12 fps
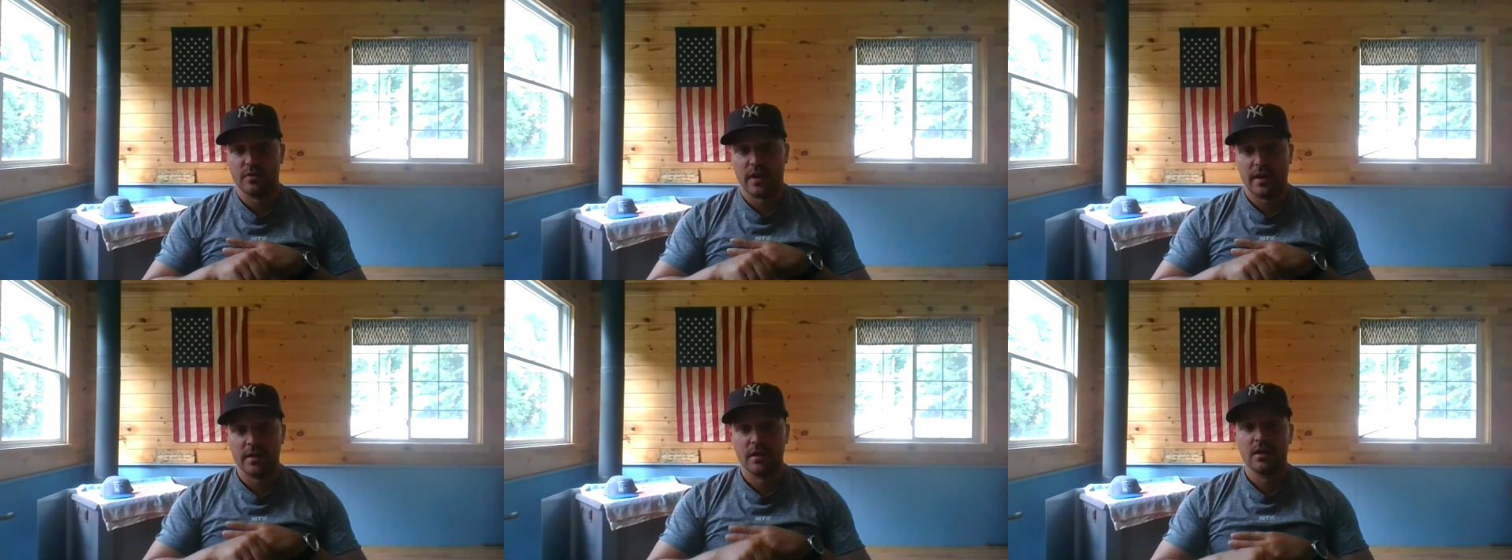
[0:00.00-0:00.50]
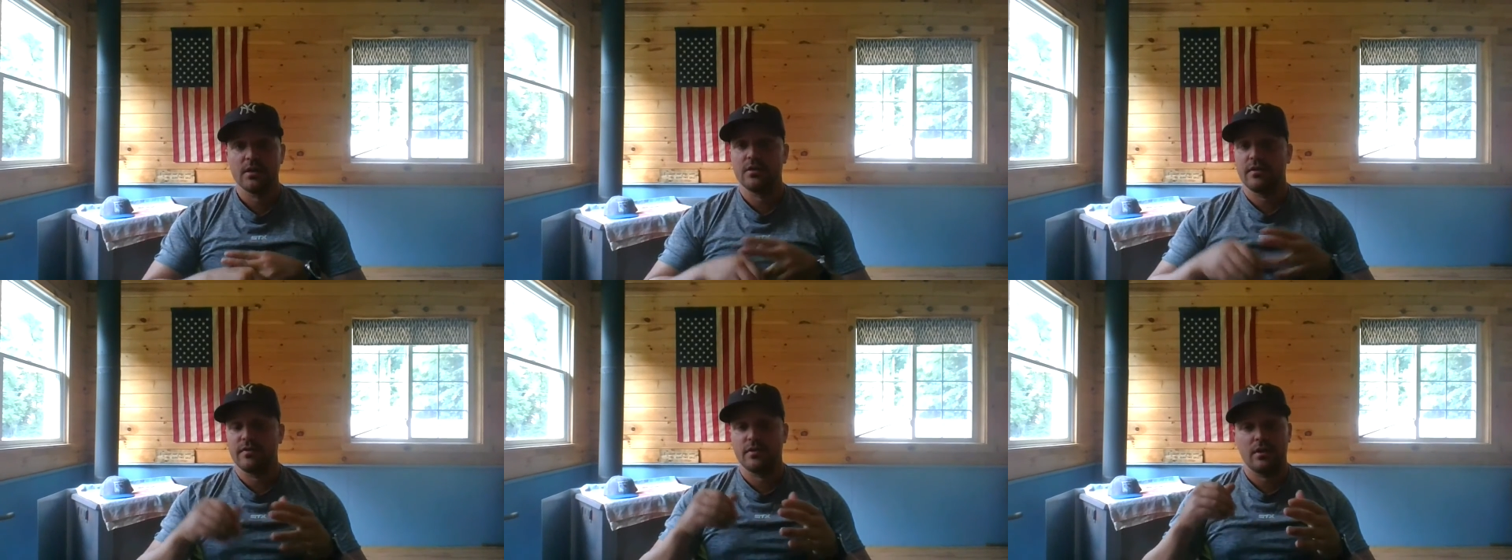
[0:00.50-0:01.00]
Okay,
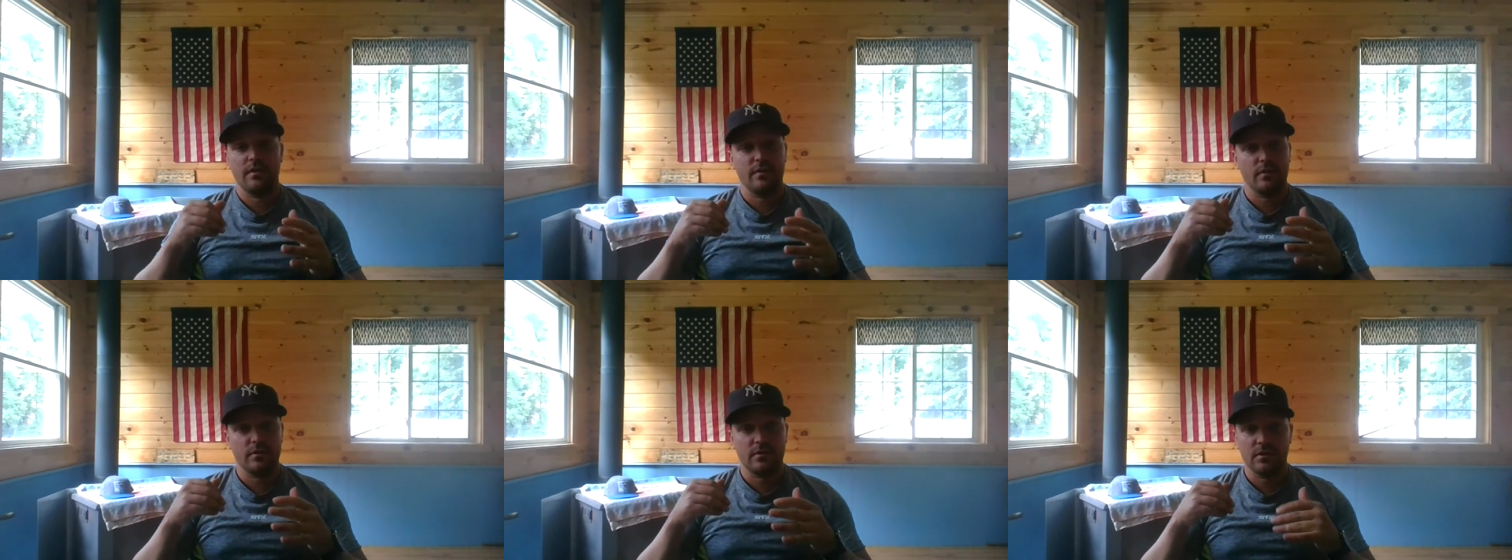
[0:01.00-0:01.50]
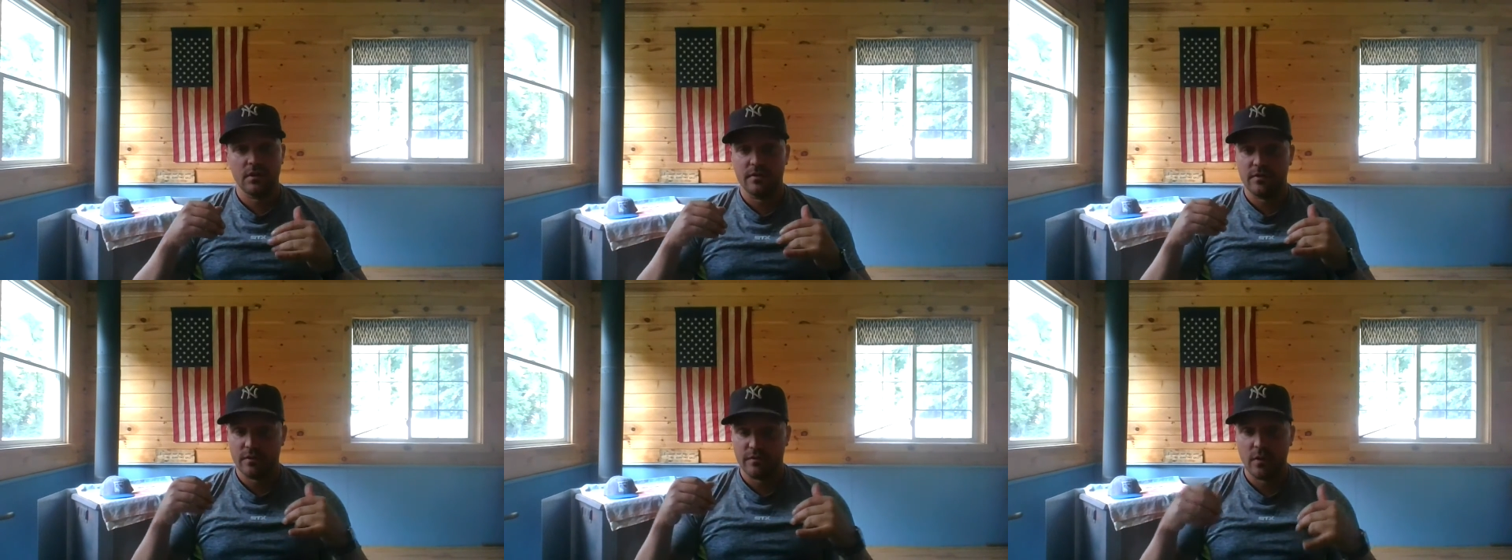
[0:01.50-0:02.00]
if
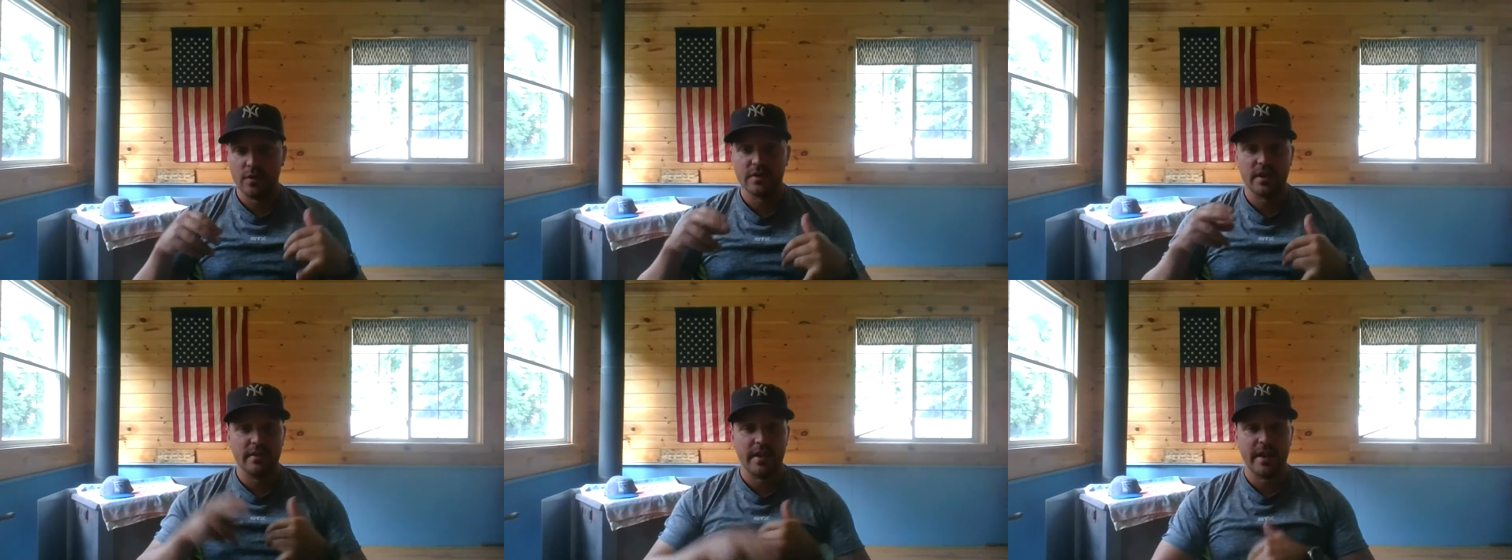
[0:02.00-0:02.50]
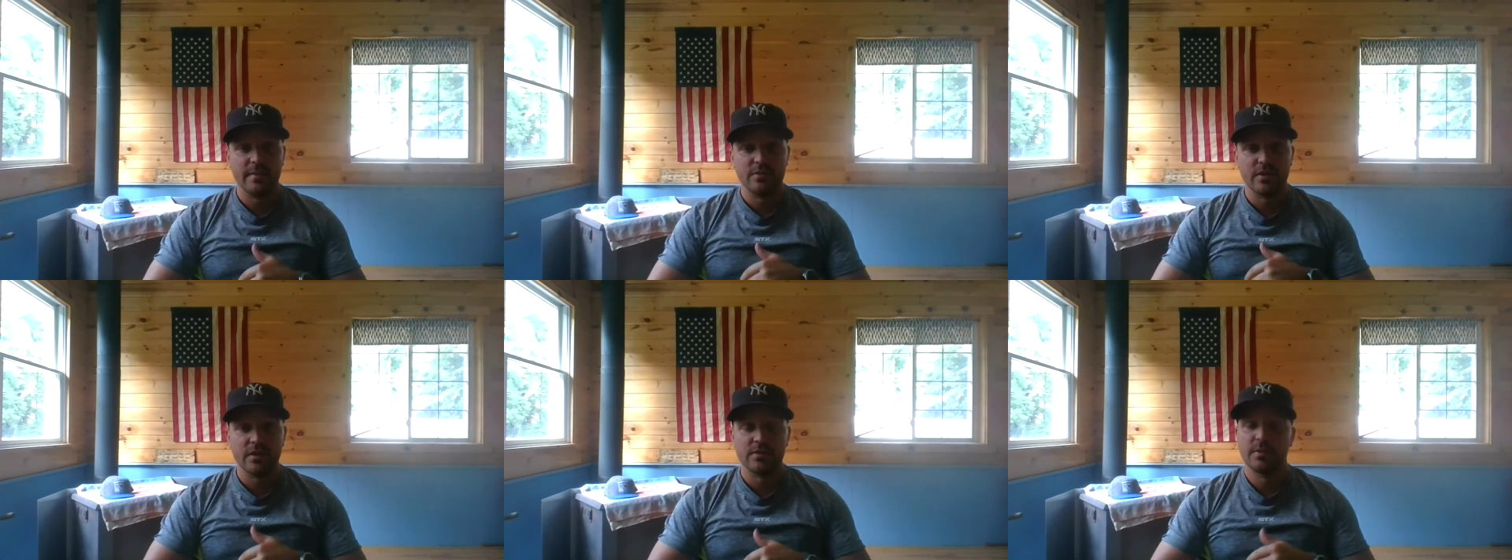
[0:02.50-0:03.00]
you're focusing on the
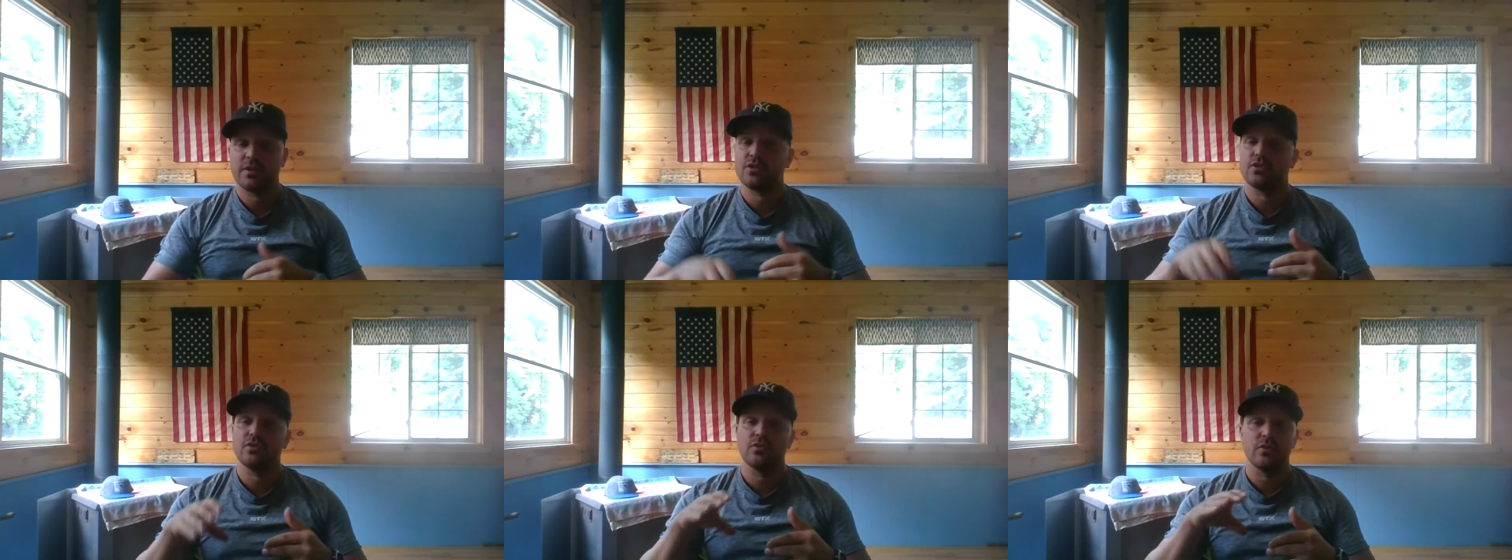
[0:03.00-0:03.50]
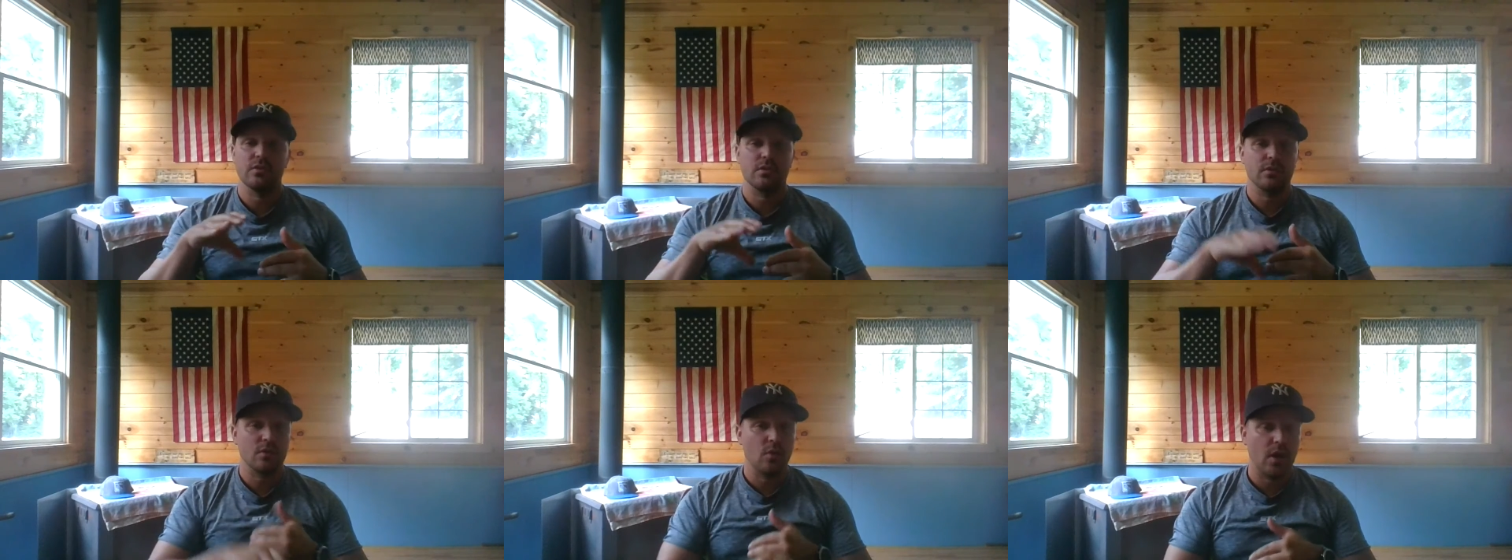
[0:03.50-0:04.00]
hamstrings, make sure you do
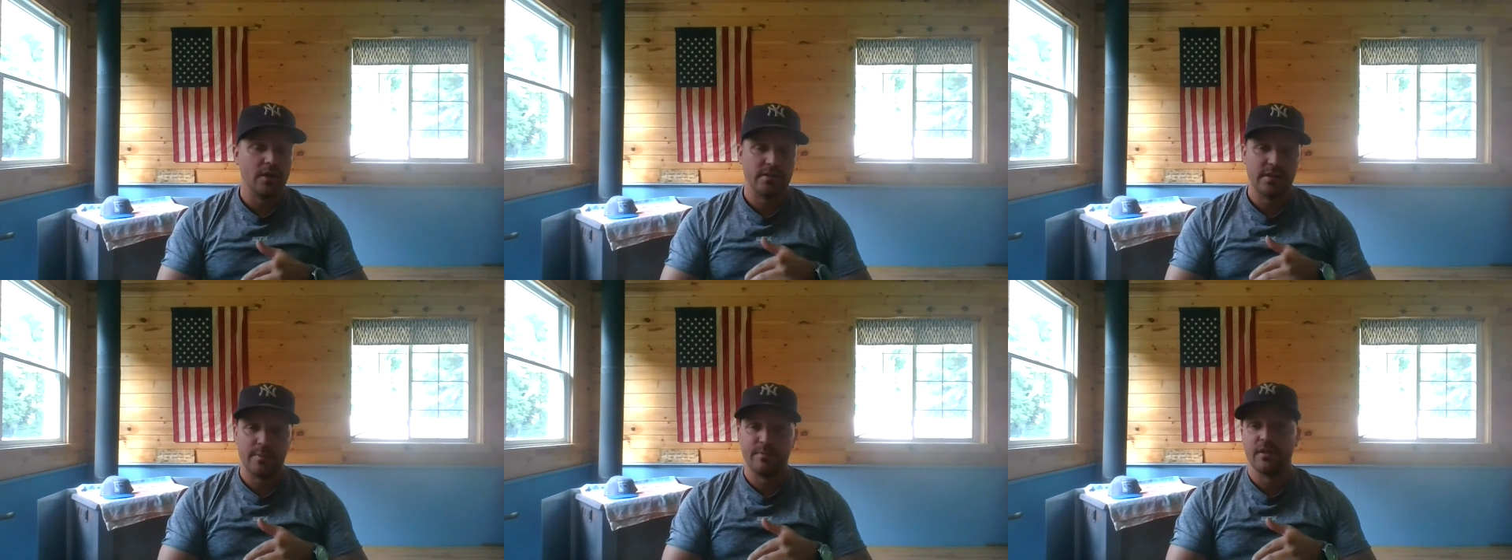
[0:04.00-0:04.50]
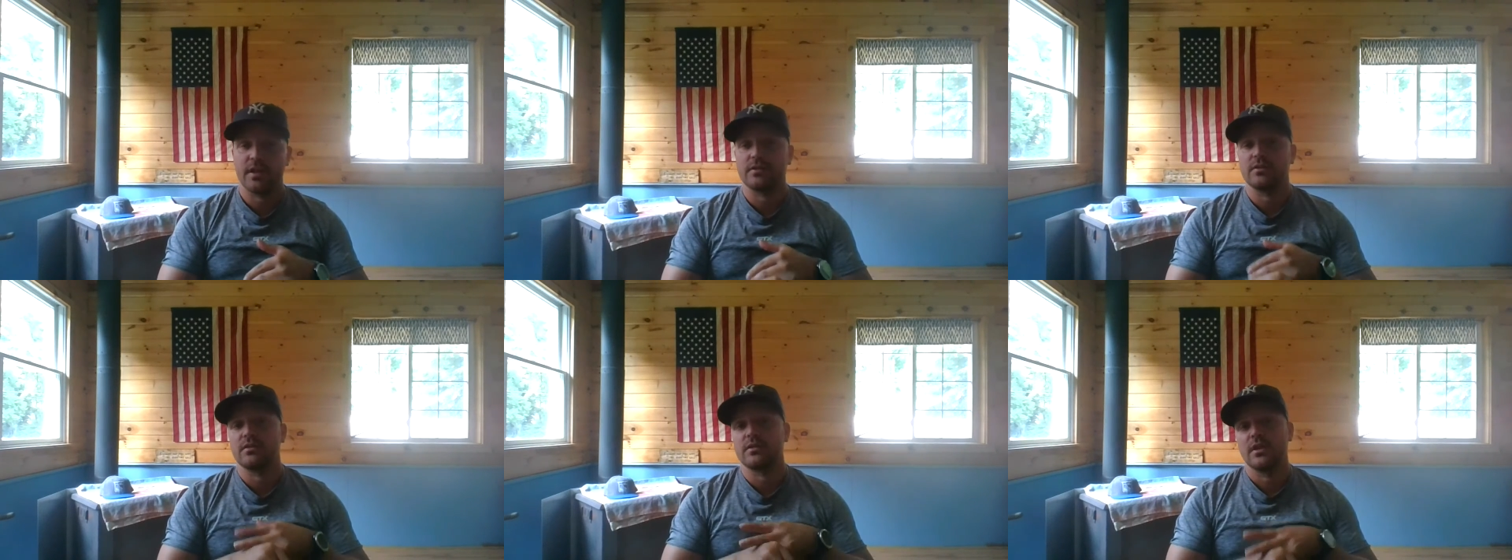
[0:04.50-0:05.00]
the quads and hip
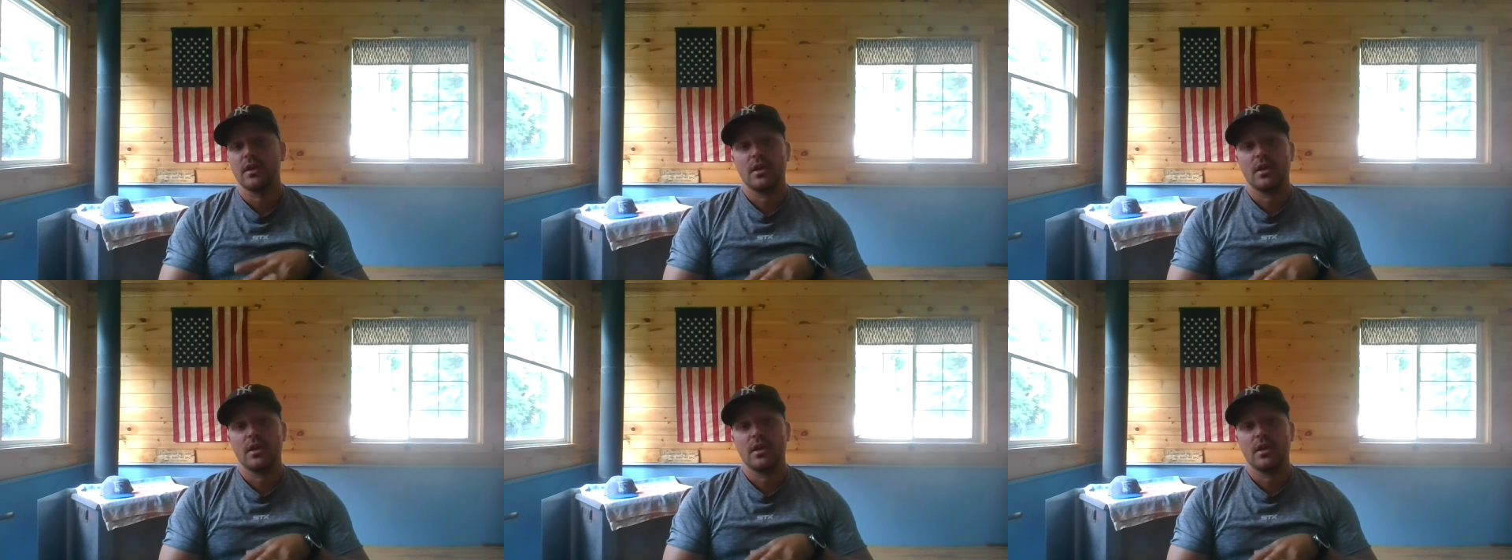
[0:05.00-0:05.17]
flexors.